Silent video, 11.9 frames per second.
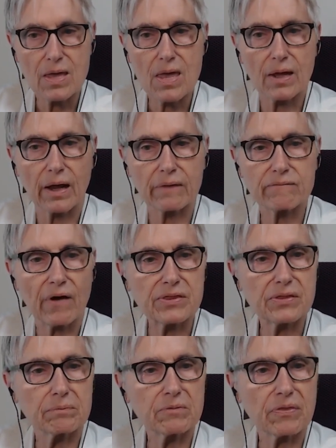and I
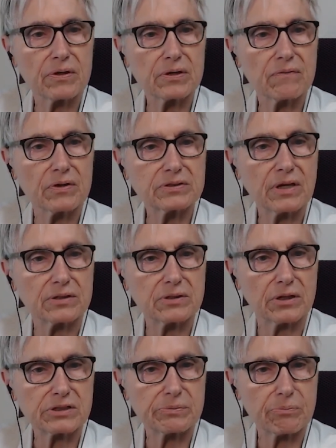invite them to think of this as
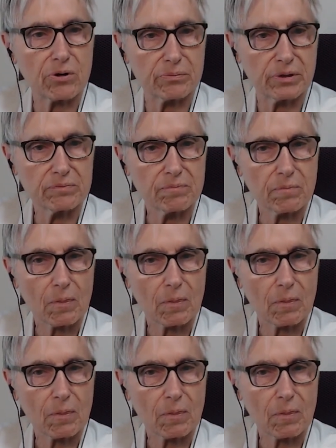an experiment.